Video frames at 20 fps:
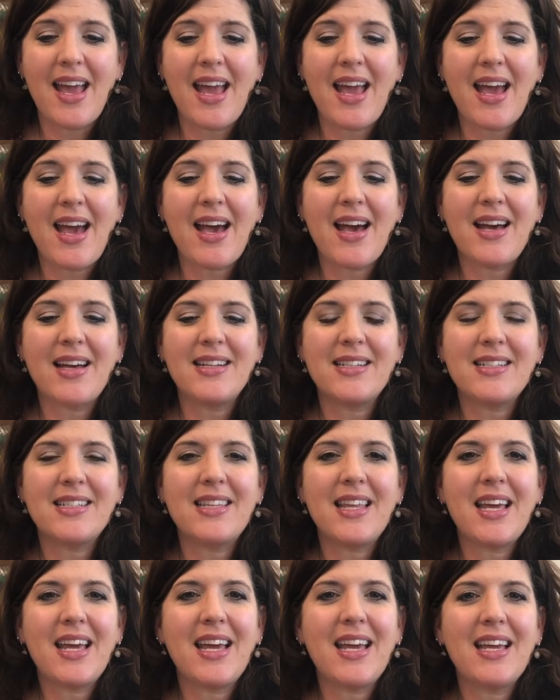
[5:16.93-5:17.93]
And
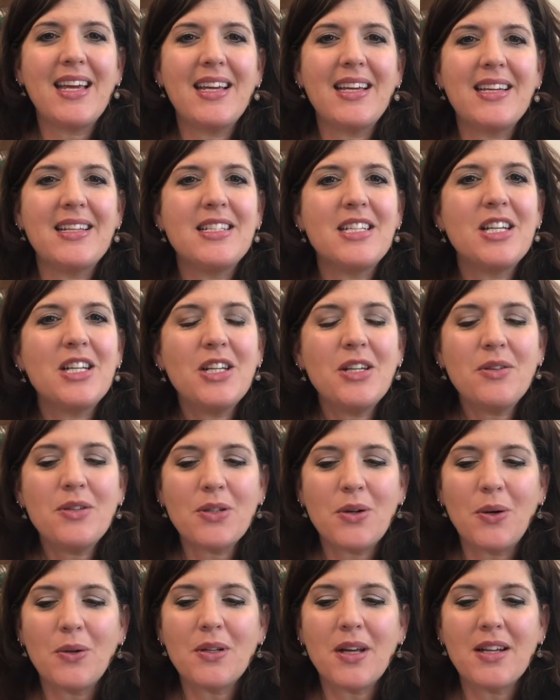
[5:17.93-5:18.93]
they continued
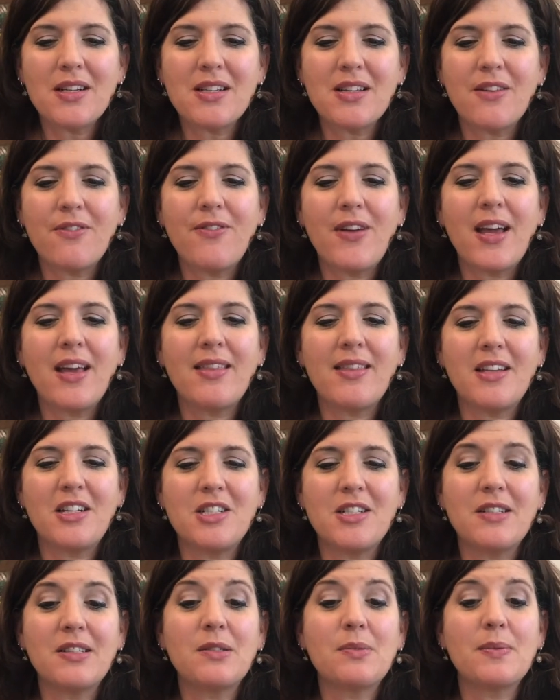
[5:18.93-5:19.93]
to hold on to the faith that
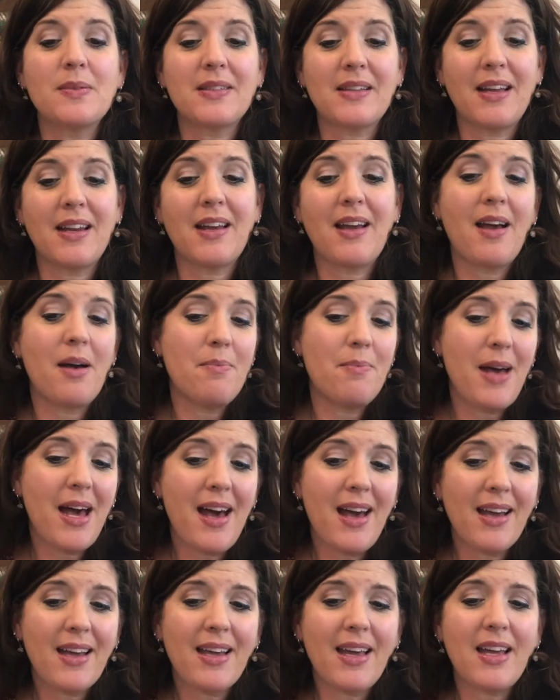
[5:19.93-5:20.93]
Jesus was going to come
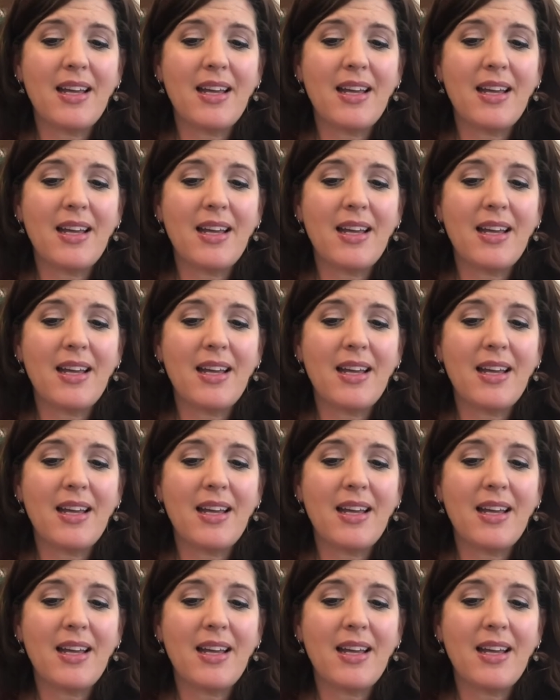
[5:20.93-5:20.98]
back